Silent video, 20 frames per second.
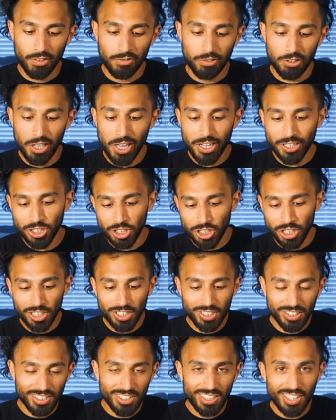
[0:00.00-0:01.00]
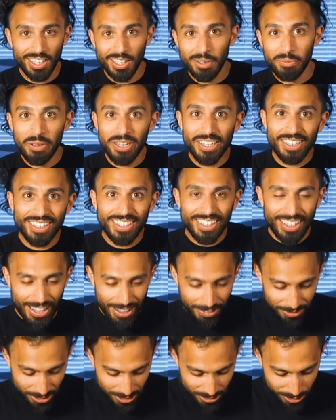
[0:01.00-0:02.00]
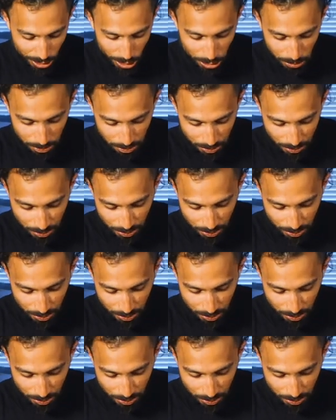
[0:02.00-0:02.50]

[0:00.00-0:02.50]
If you like cheese, uh, make it a hefty scoop.